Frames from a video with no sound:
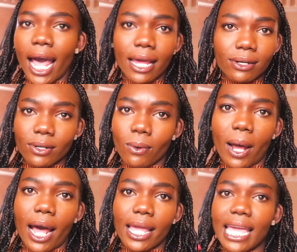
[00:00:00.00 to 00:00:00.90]
I don't know
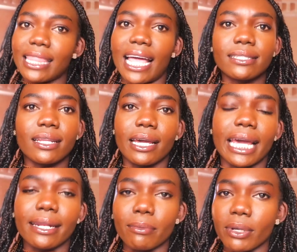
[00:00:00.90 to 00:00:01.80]
why. And last night
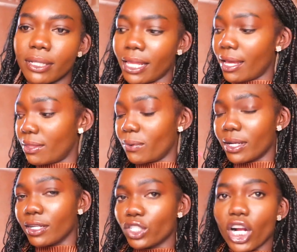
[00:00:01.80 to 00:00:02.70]
I didn't put the other
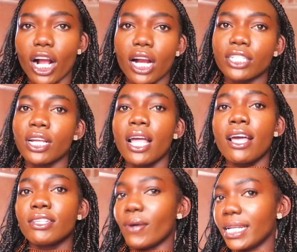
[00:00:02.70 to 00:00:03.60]
one on a charge,
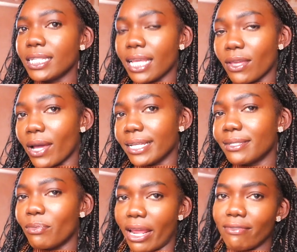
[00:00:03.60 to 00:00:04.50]
so I didn't take you guys
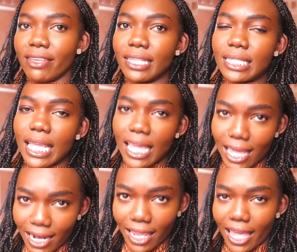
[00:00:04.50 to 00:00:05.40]
to breakfast
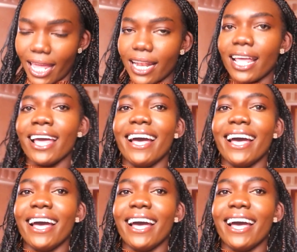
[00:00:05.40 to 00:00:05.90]
yet again.